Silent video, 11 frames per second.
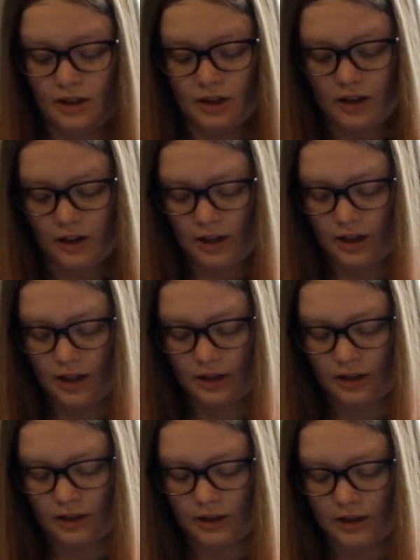I
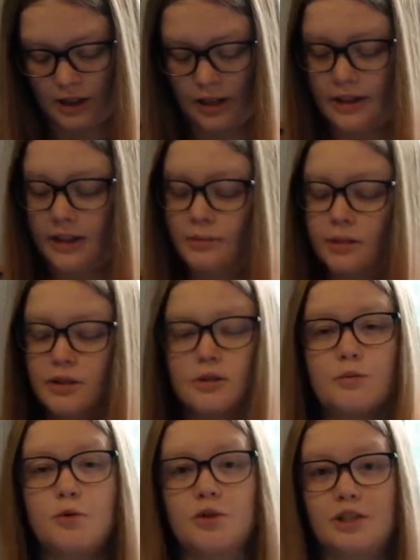think, yeah, these ones are
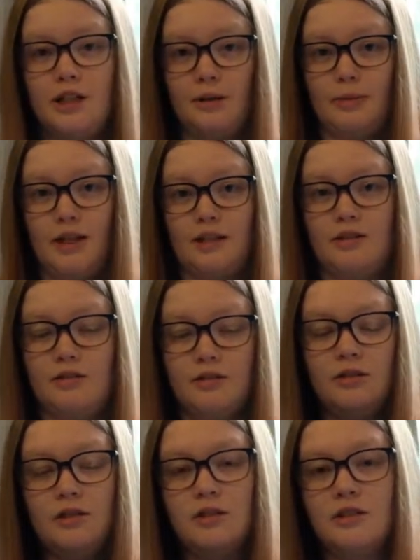watercolour
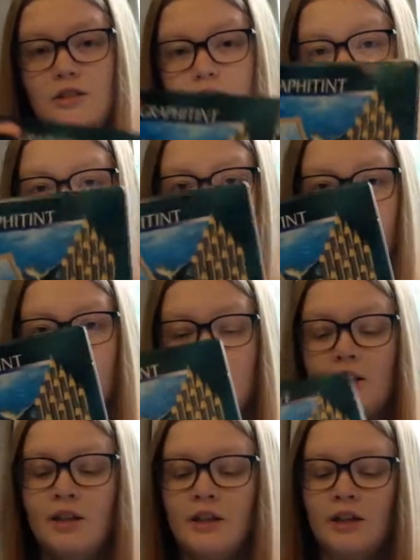pencils,
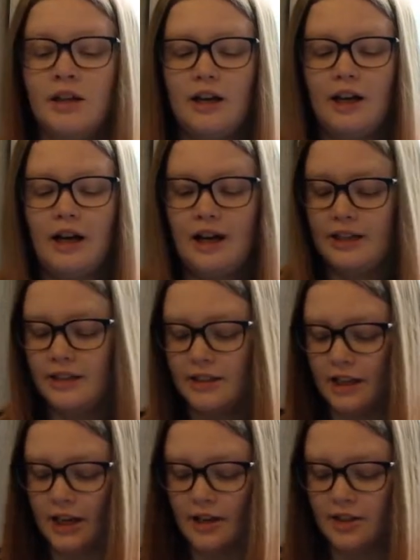and
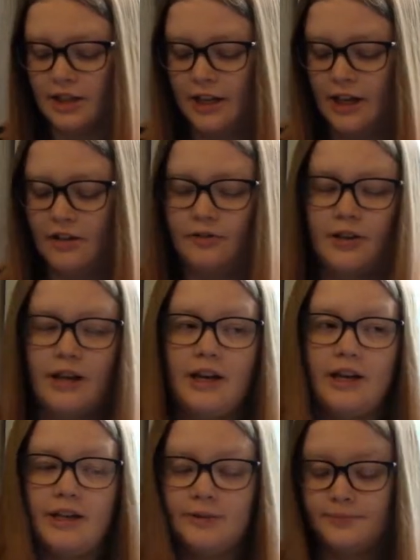they actually have
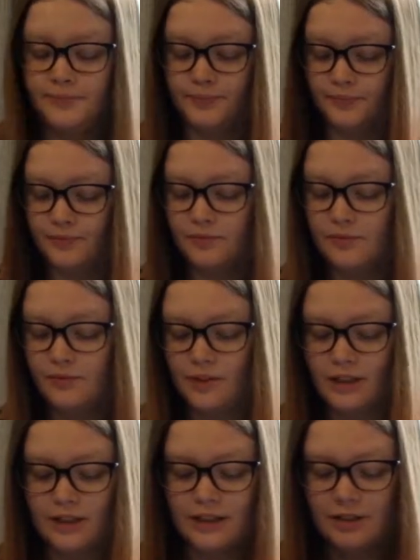a
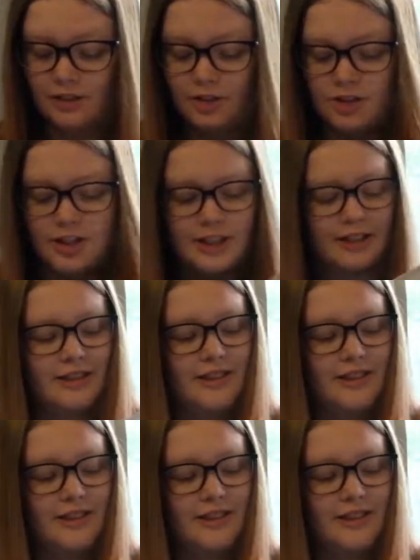little sheet